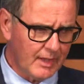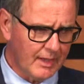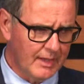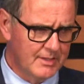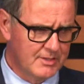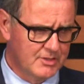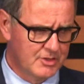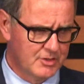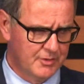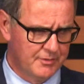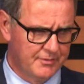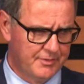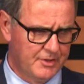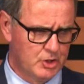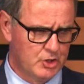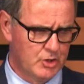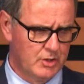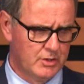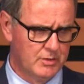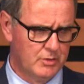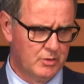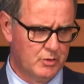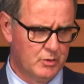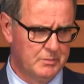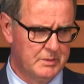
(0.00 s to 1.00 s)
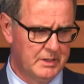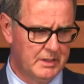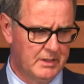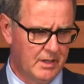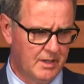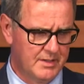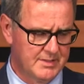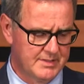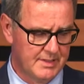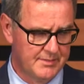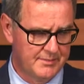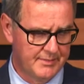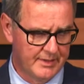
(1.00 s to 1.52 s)
sufficient to be
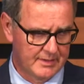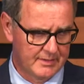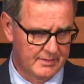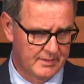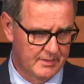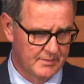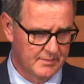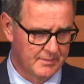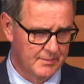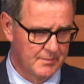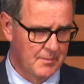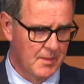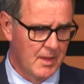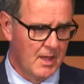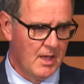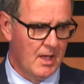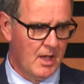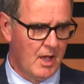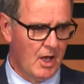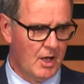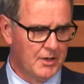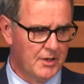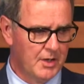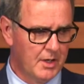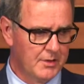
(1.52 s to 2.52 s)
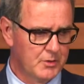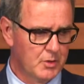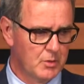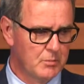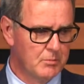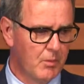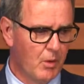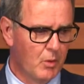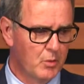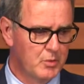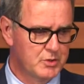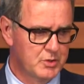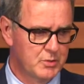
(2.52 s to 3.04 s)
cost-effective. Another
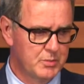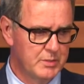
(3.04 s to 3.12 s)
more